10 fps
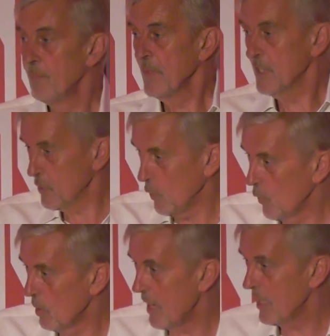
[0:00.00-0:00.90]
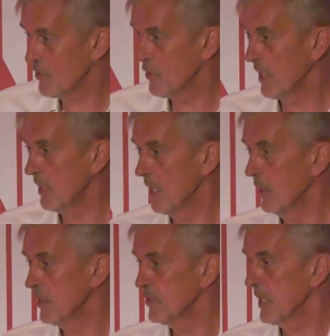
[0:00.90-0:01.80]
This is all about trying to
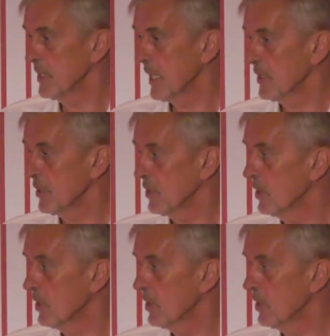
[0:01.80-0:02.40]
lower transaction